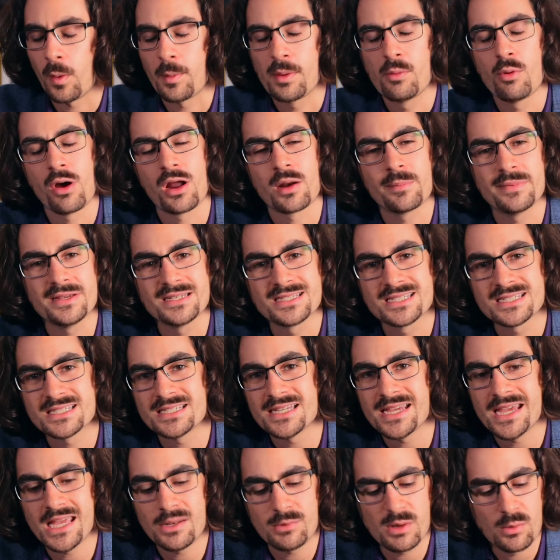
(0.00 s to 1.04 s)
We want to be
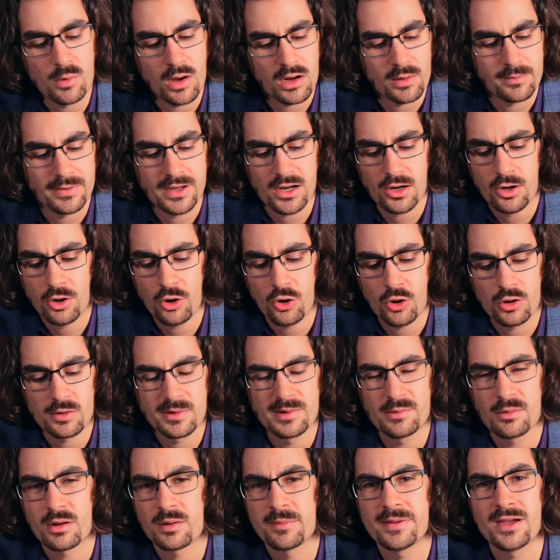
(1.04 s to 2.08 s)
seen, we want to be heard,
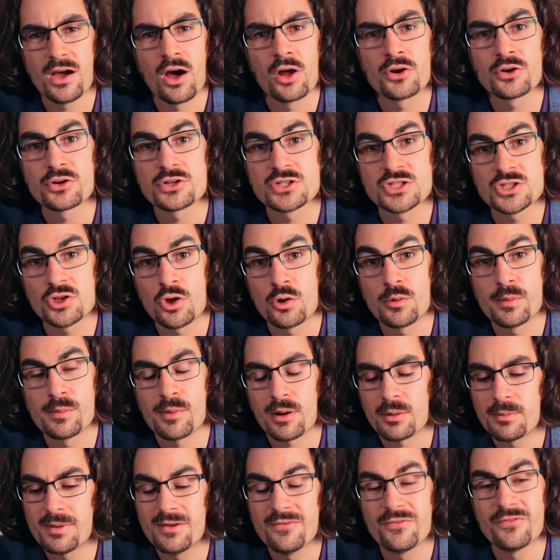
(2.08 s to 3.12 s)
we want to be understood, we
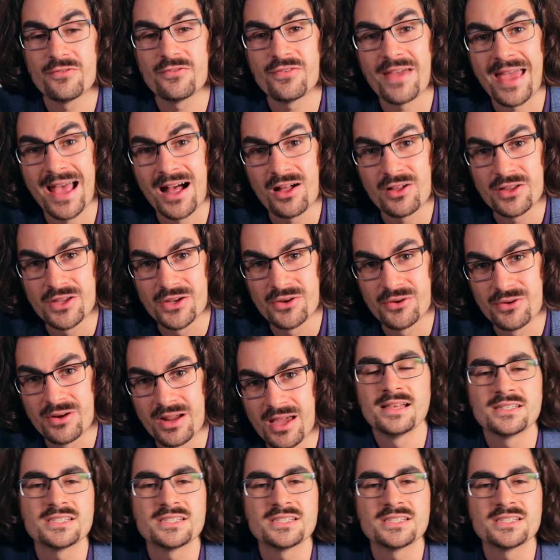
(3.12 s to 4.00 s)
want to be valued.